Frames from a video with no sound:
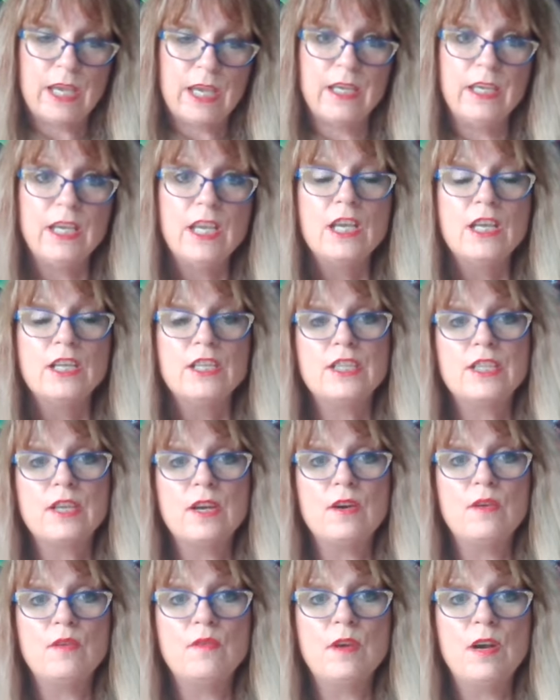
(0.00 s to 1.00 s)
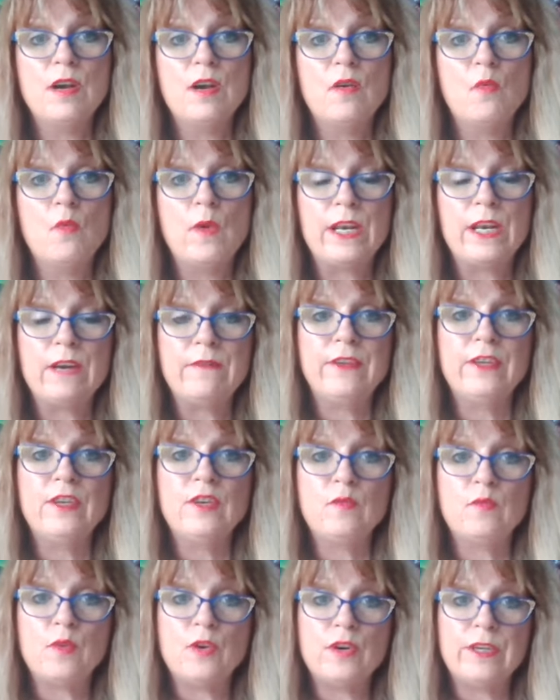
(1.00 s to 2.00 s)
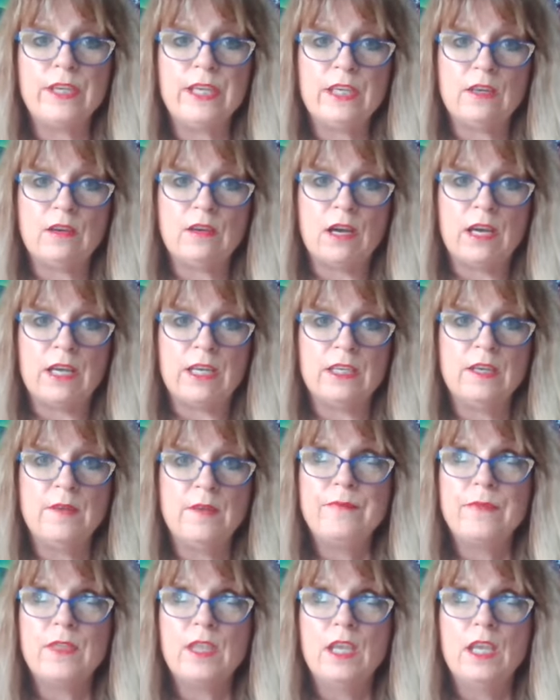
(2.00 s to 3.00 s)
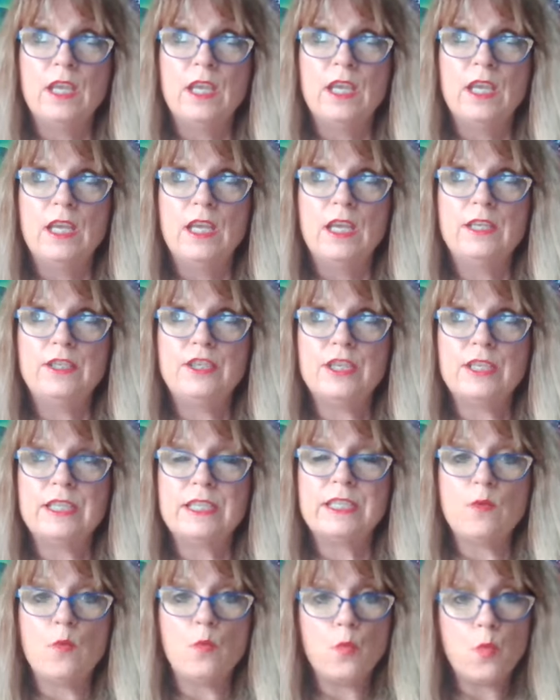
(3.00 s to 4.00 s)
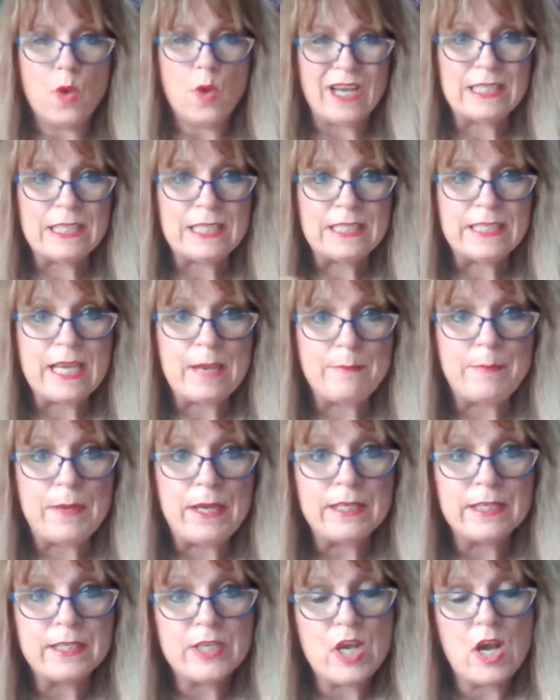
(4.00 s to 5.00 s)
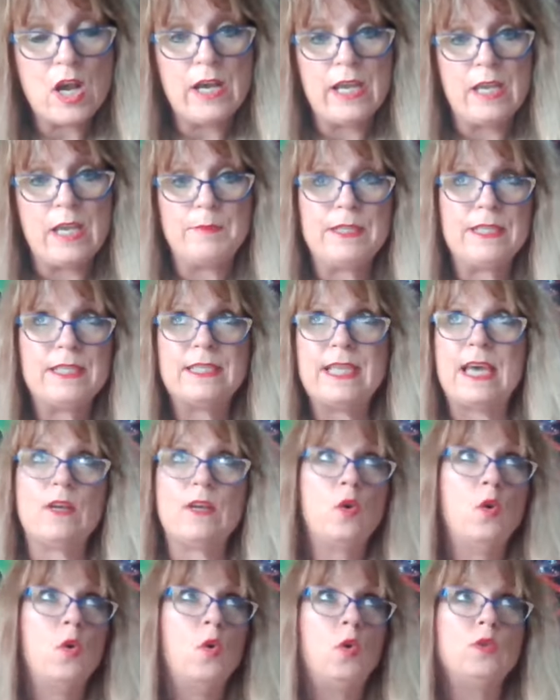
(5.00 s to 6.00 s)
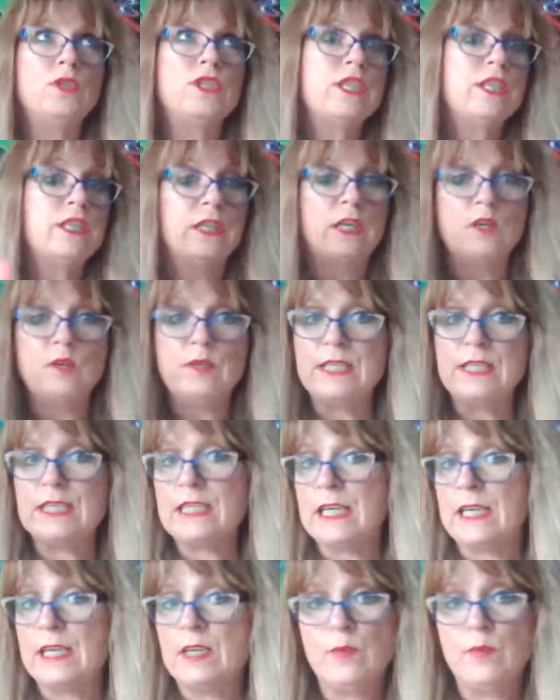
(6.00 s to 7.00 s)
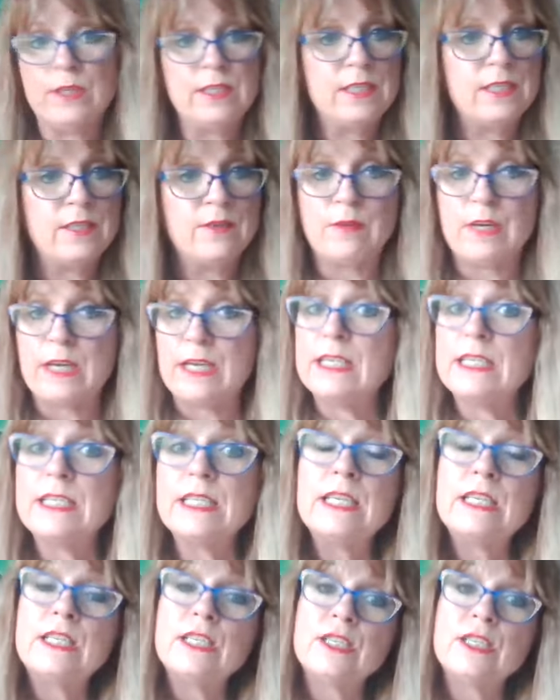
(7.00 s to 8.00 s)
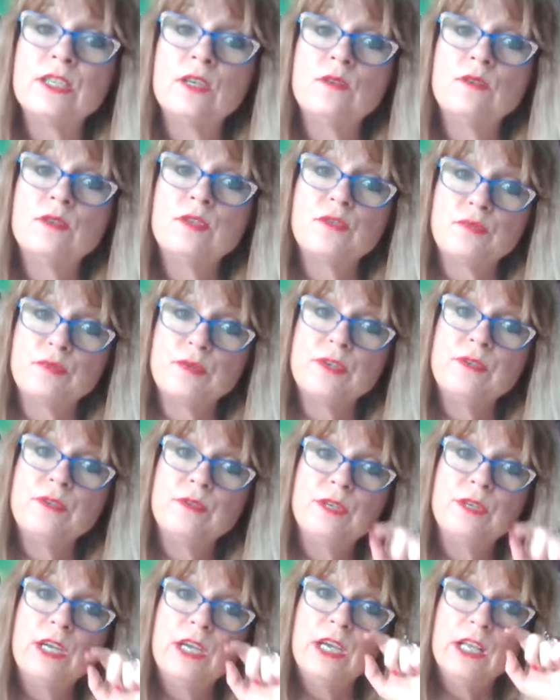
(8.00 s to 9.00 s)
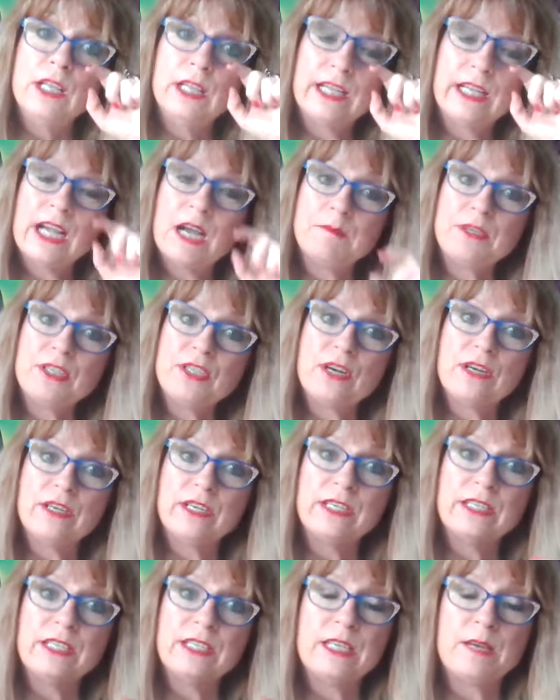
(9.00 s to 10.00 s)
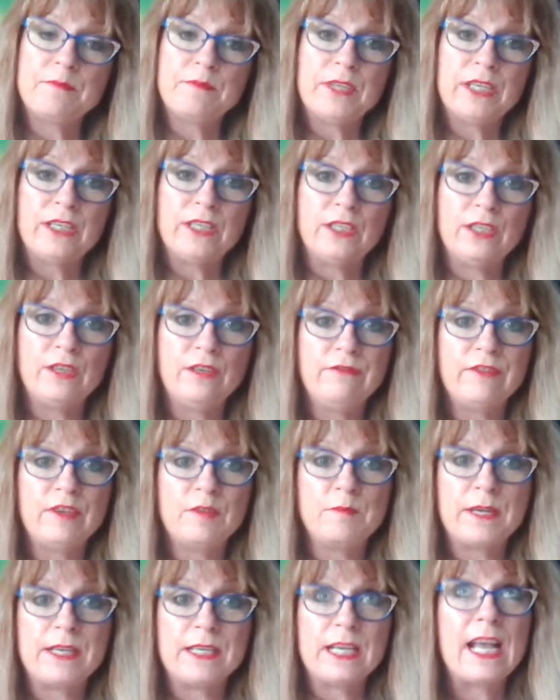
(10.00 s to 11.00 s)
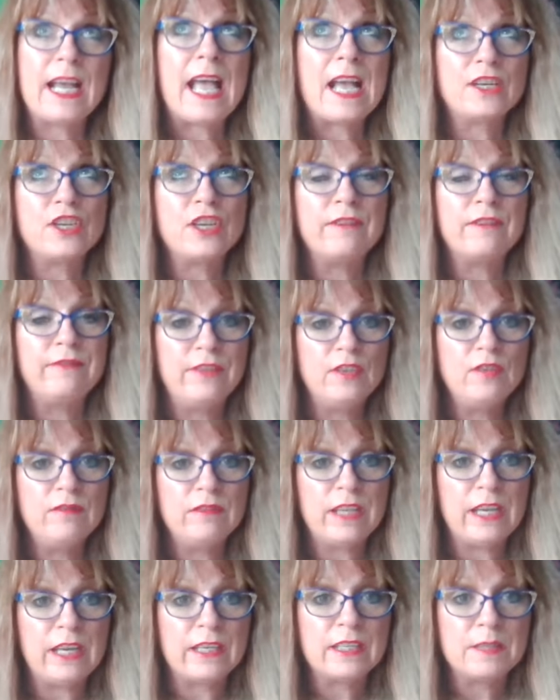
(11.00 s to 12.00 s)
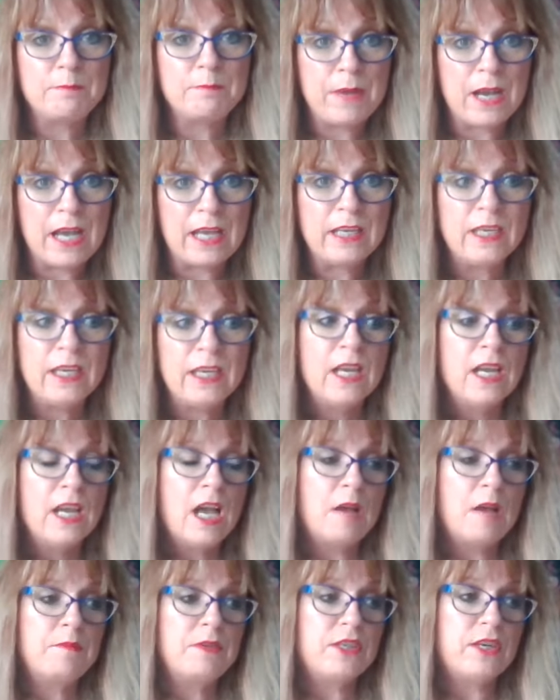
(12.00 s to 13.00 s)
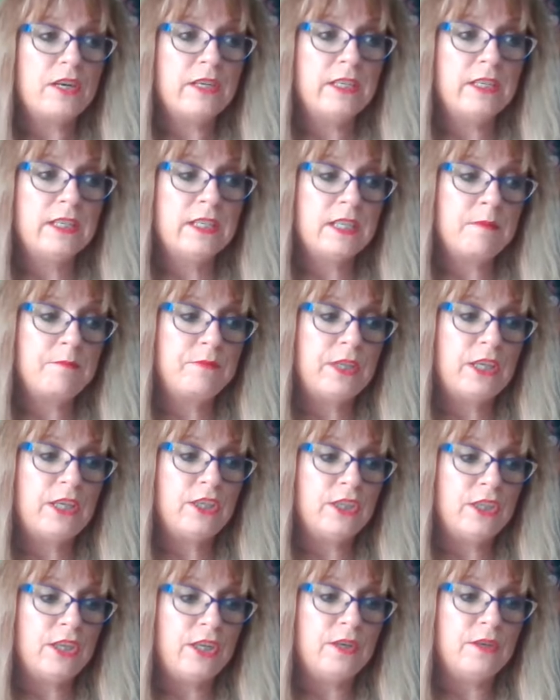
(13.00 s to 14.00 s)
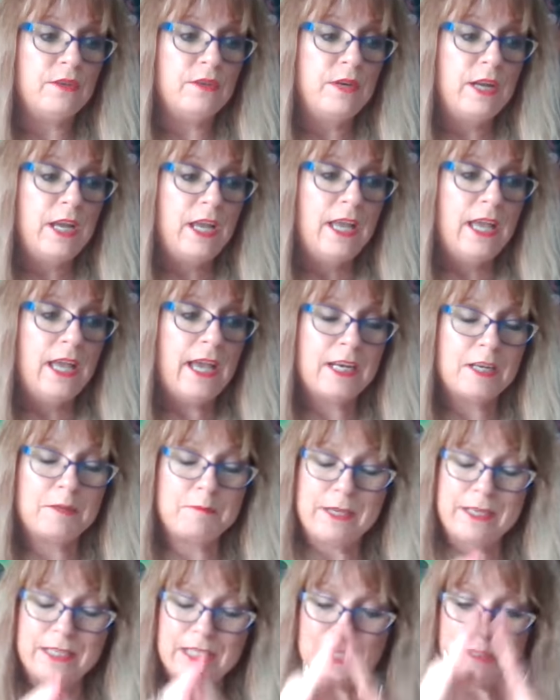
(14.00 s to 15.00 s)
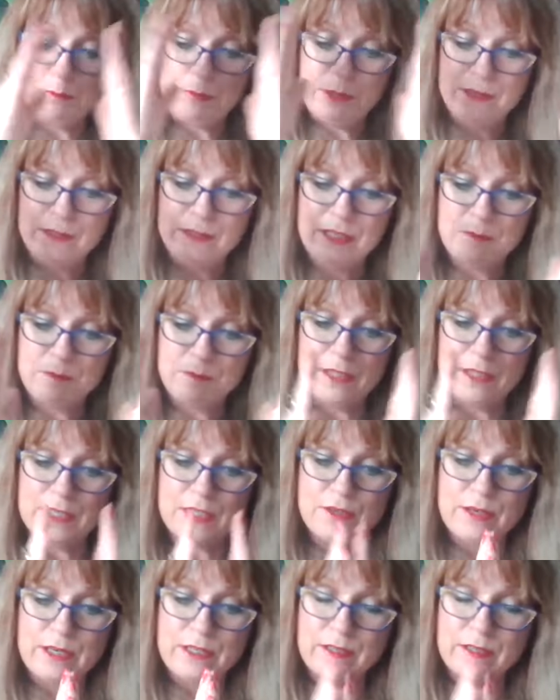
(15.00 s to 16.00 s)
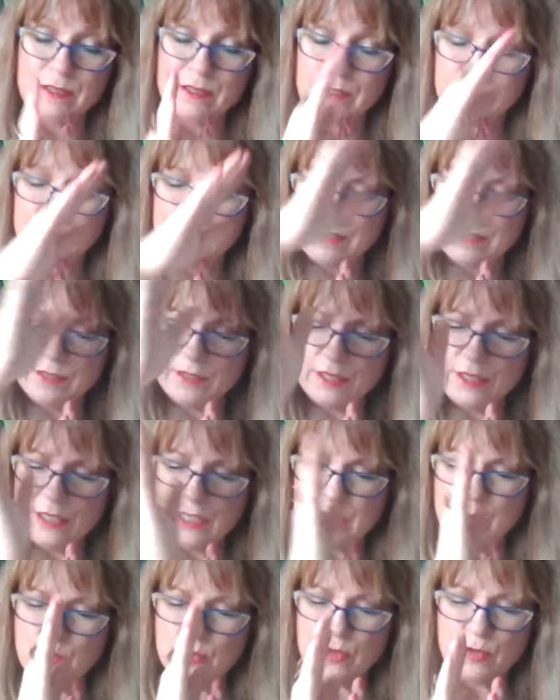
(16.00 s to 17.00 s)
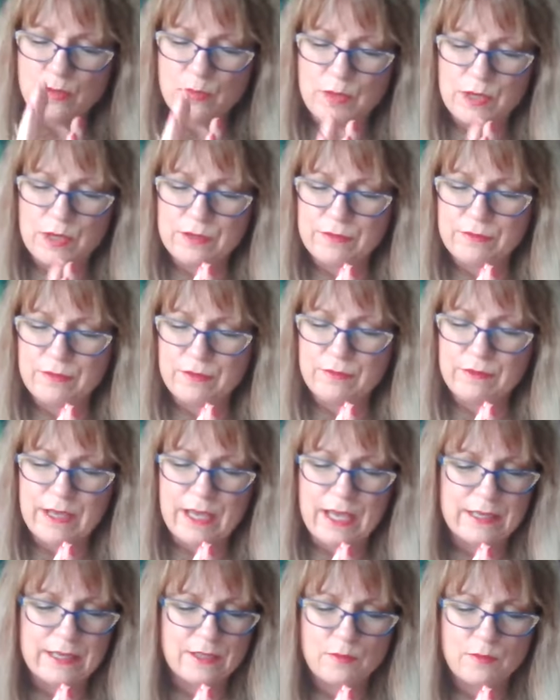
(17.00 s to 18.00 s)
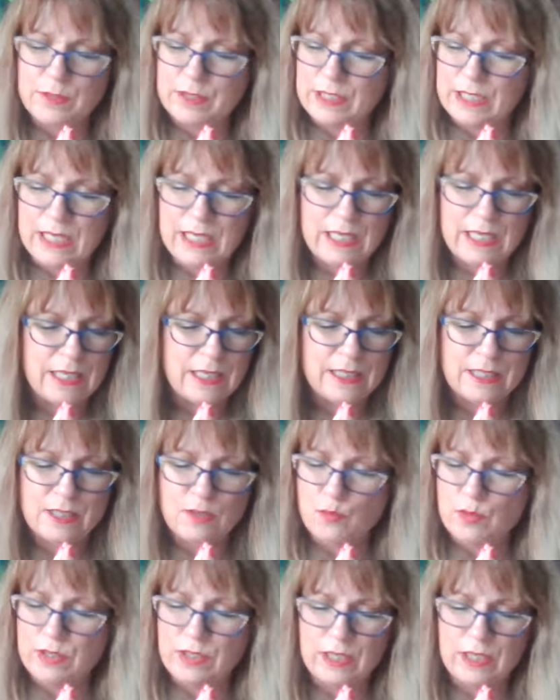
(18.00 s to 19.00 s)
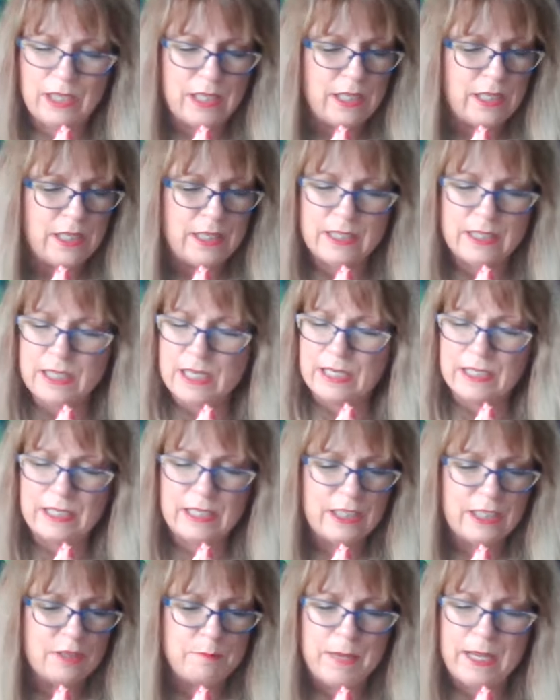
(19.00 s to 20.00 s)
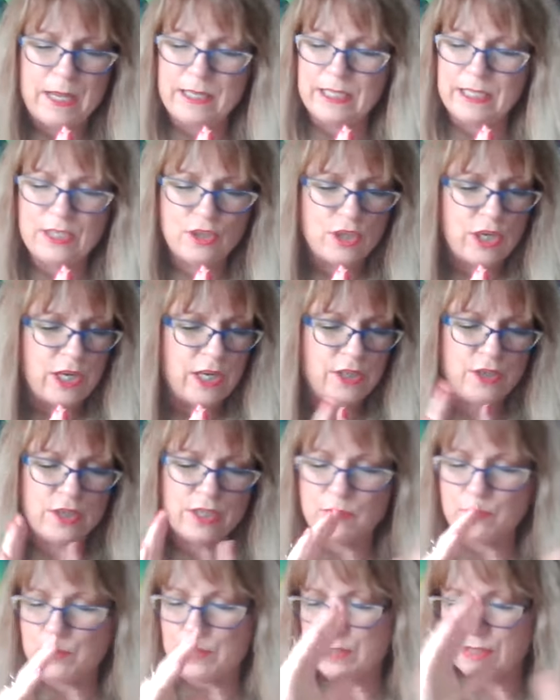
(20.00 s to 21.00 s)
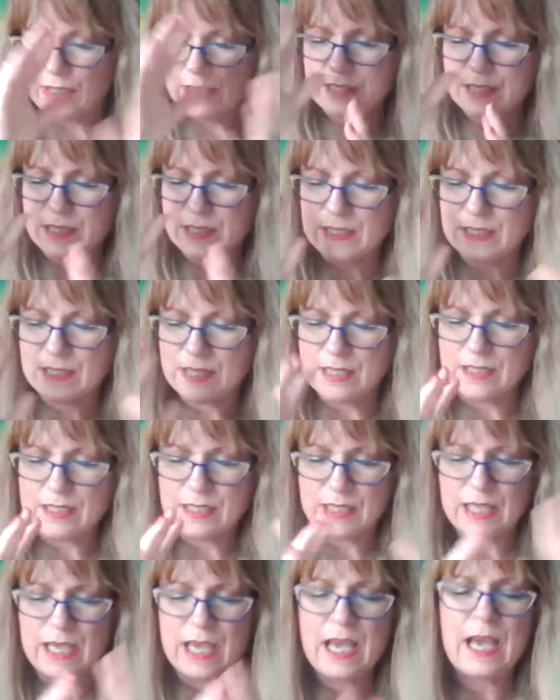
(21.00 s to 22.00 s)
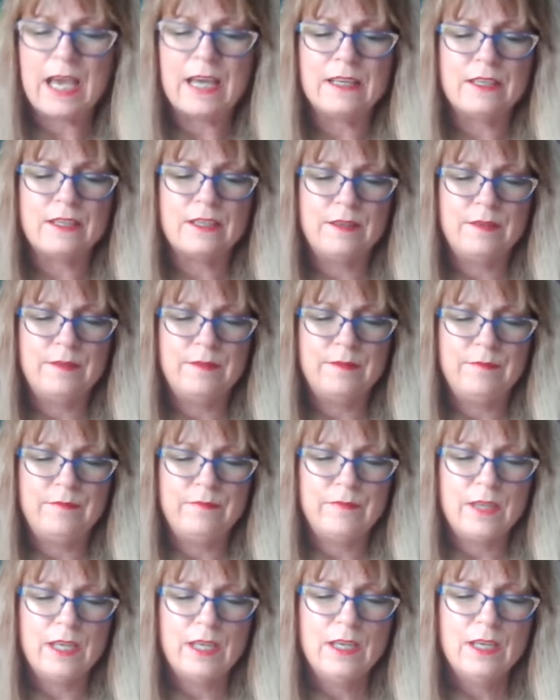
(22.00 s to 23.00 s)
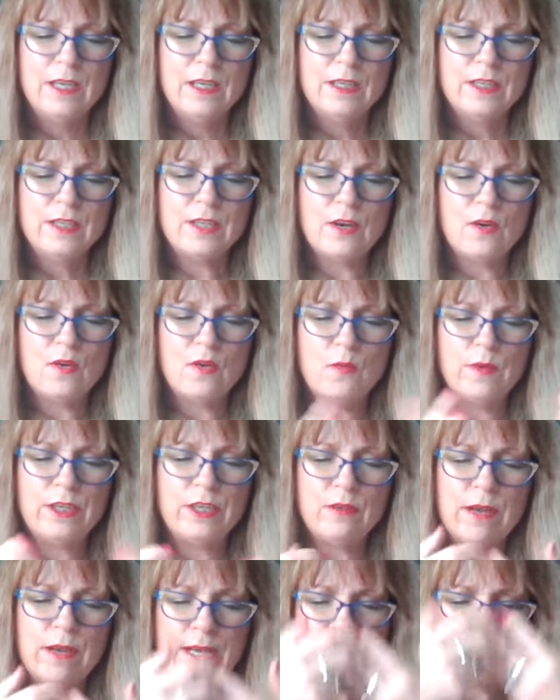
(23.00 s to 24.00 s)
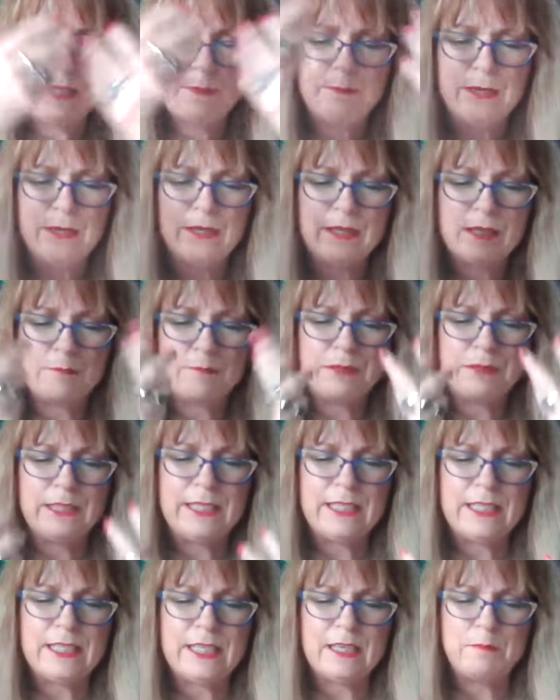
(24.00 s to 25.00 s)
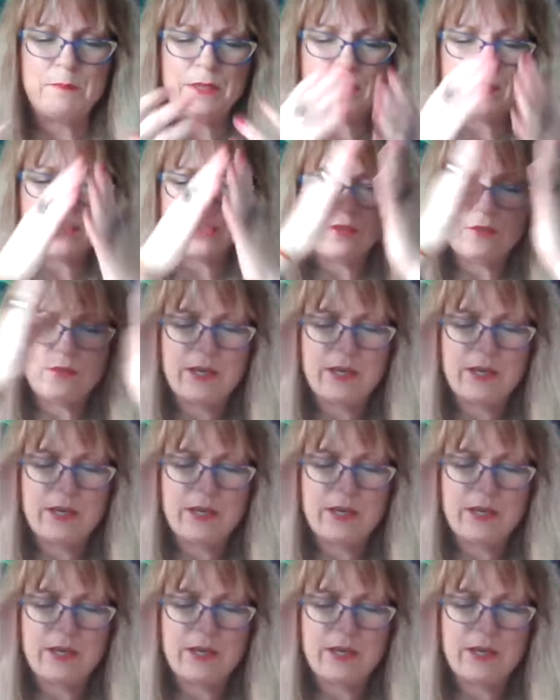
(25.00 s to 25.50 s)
okay so whatever you're working on just one step at a time. It's that old slow and steady wins the race. It's so true. Like I'm starting something new for my, uh, actually, a few things, but I'm starting something new. And I'm like, Spirit, give me the strength and the courage to, to work through that with ease, with ease. I need to make these changes with this, this, this, and that. So when you ask Spirit, please give me the